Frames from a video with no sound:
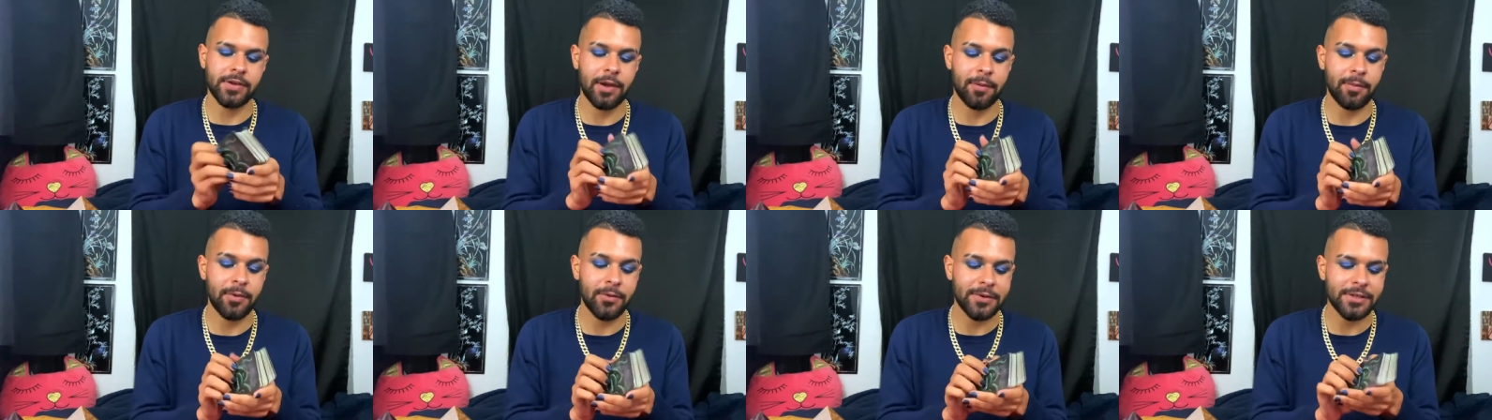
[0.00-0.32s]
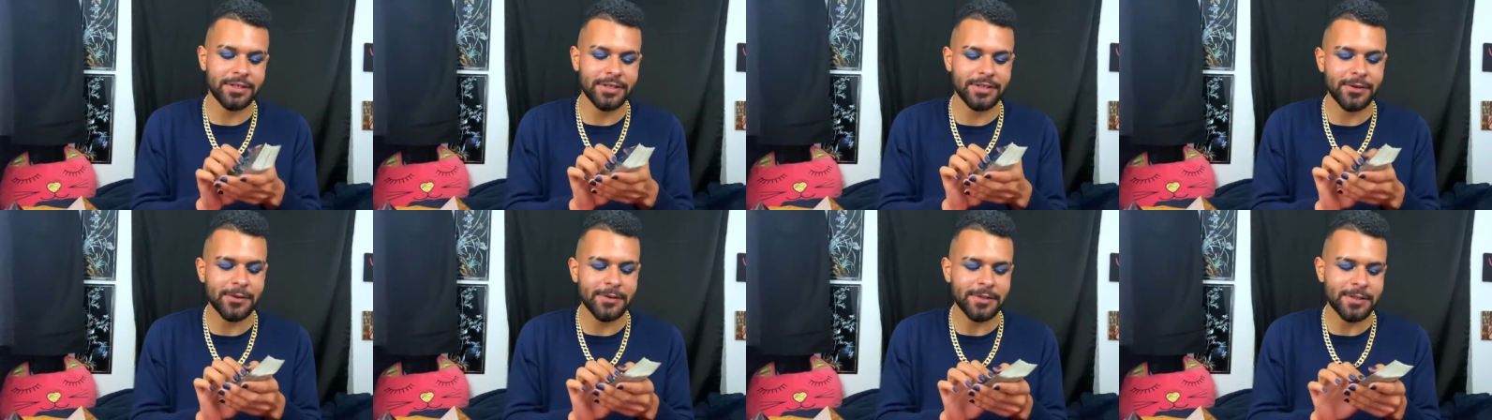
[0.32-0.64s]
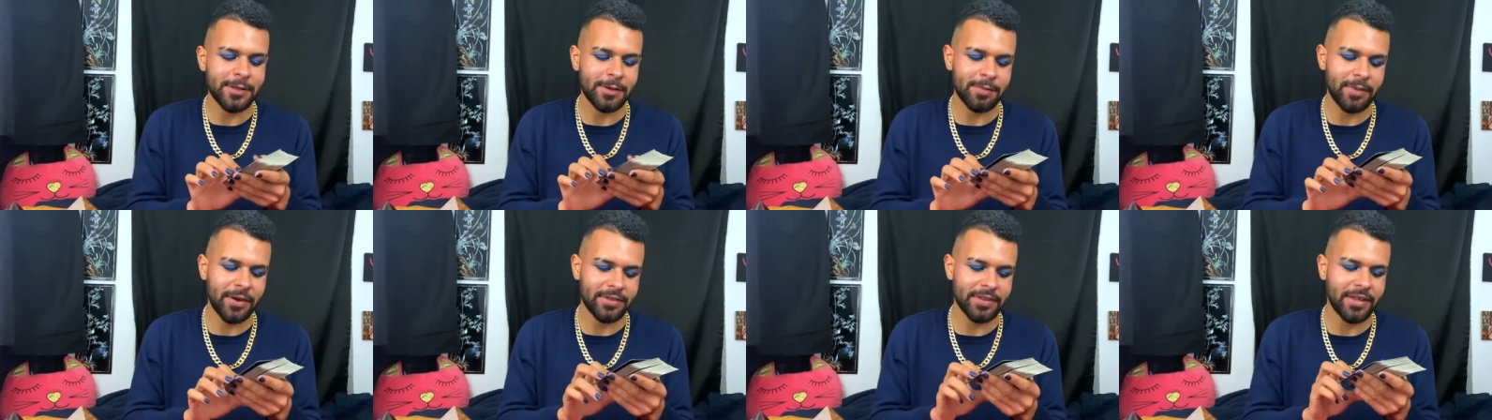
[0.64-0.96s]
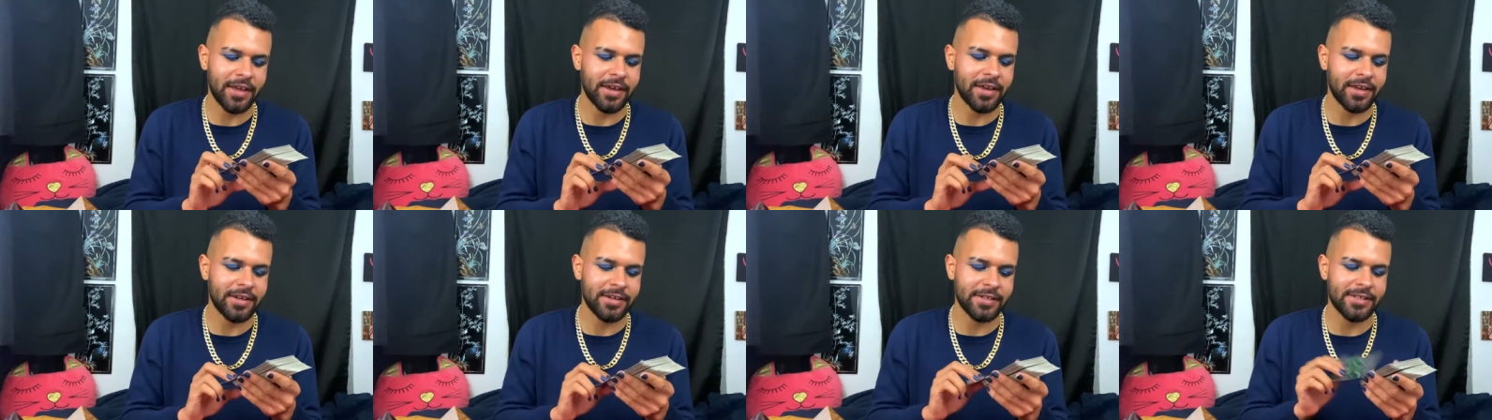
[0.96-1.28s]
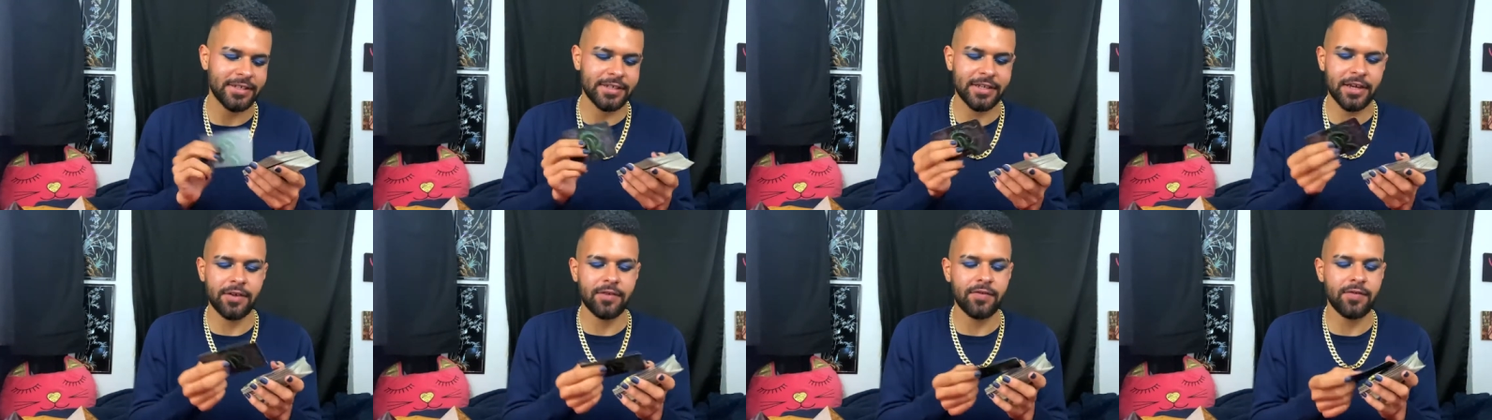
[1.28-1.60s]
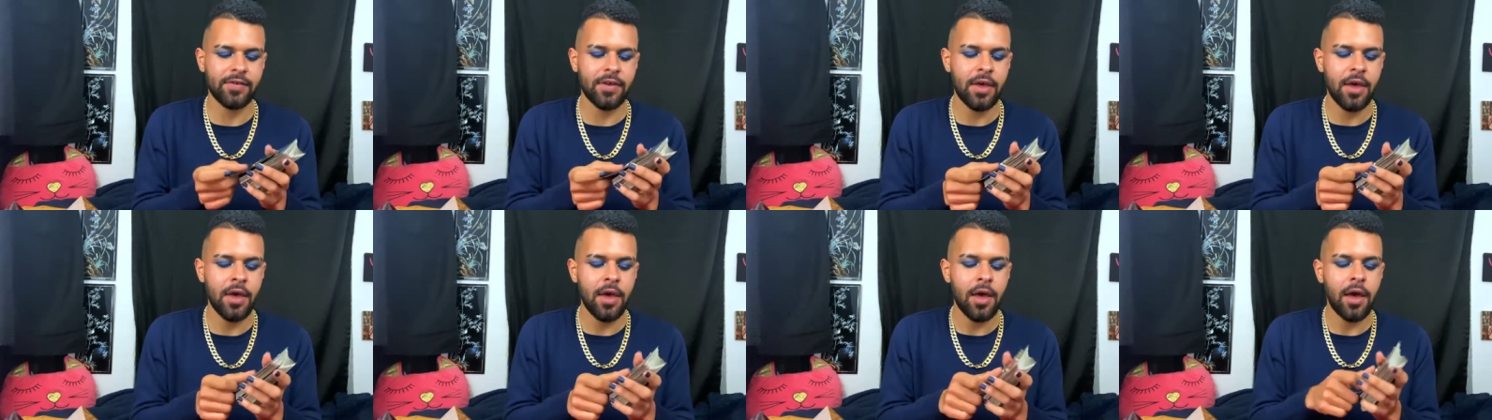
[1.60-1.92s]
I'm always nosy about that kind of stuff.
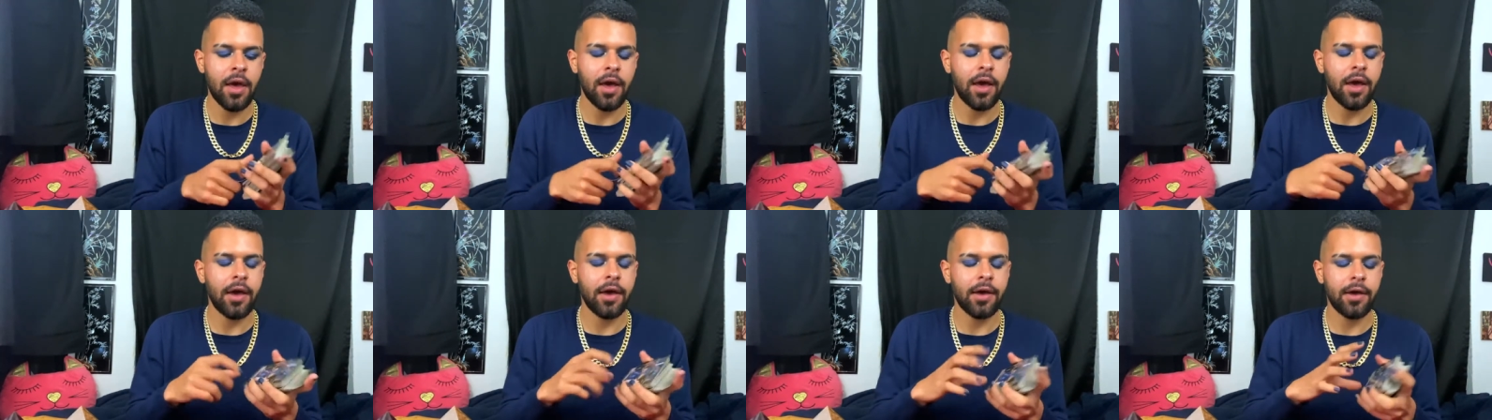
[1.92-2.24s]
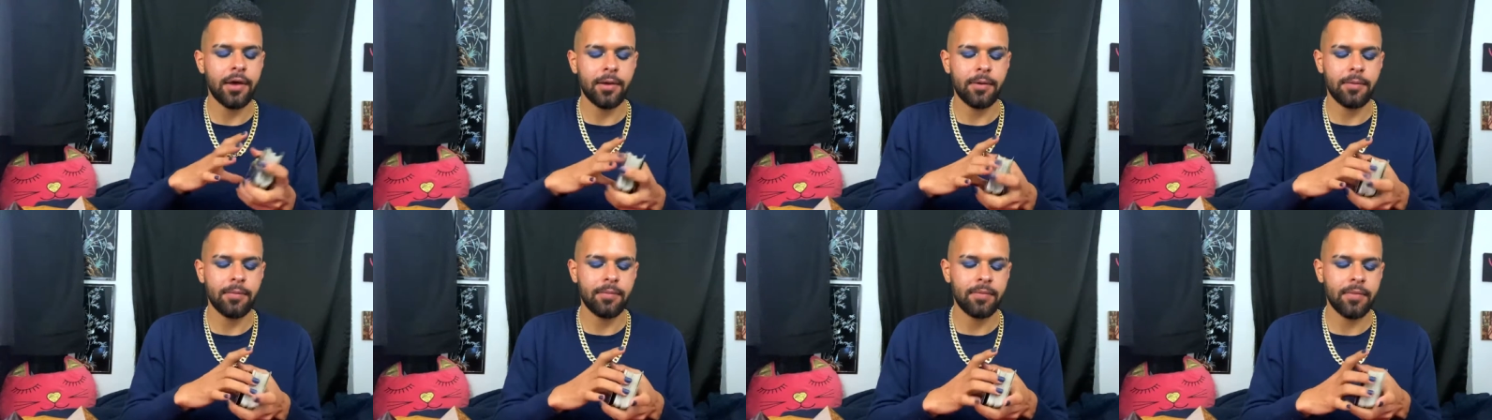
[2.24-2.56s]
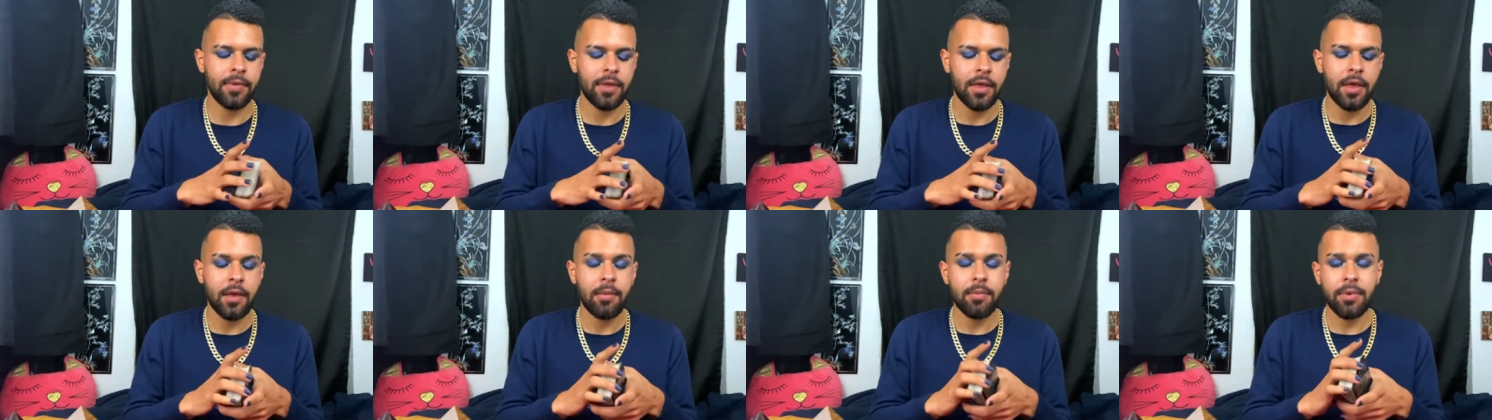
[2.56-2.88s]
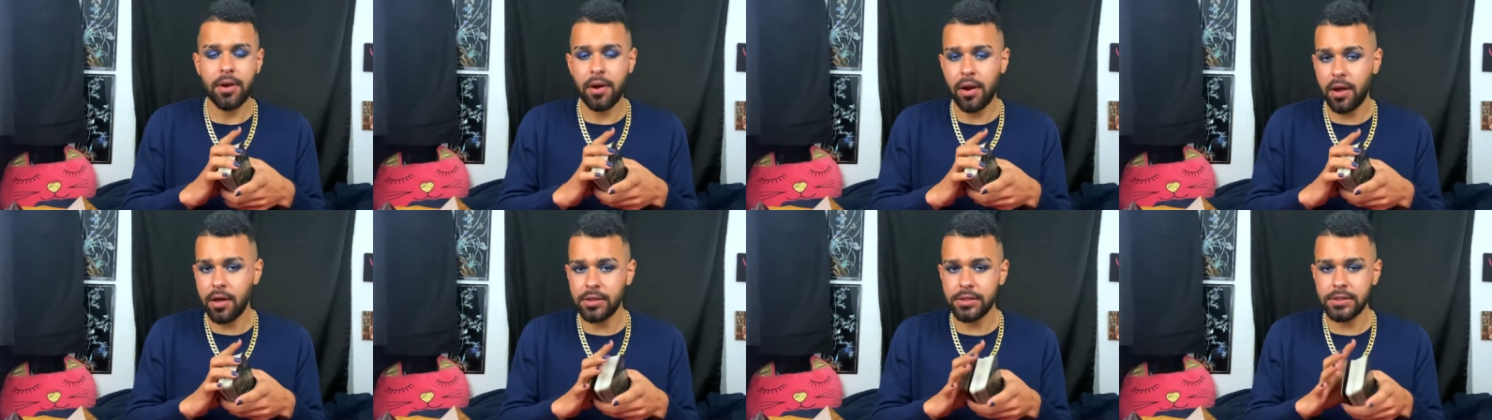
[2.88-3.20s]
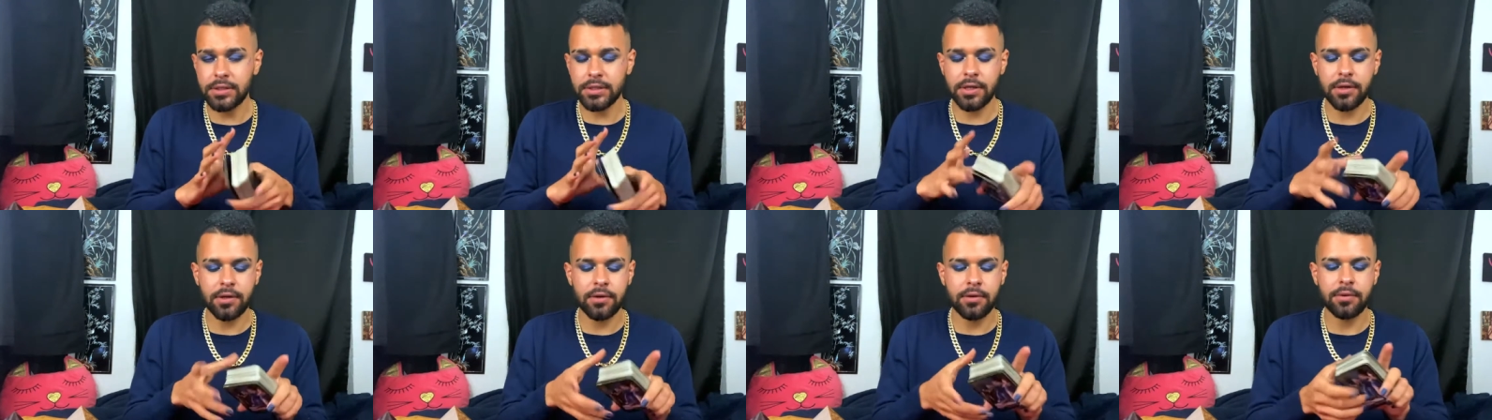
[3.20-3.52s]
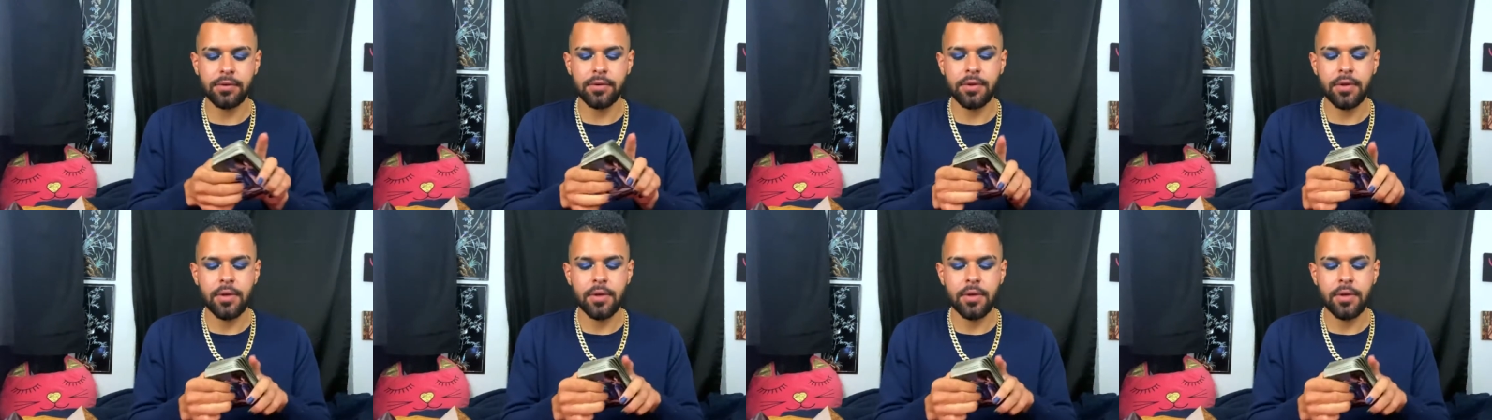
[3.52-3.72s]
But also,